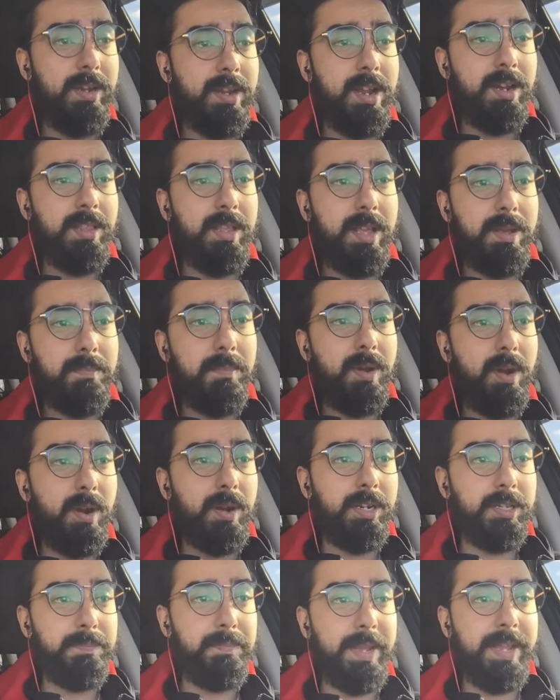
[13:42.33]
None of them
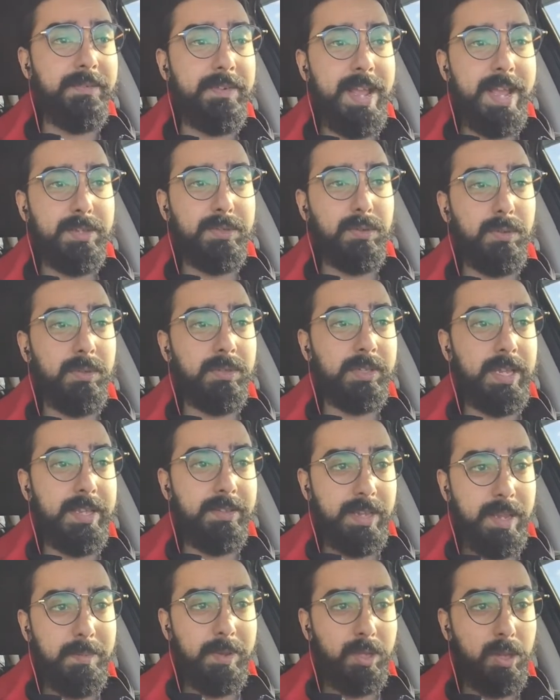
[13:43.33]
are as big of assholes
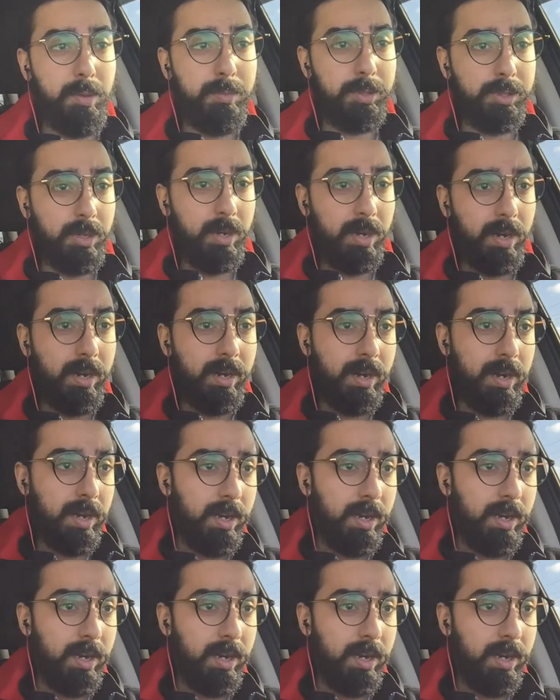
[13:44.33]
as Amy Klobuchar.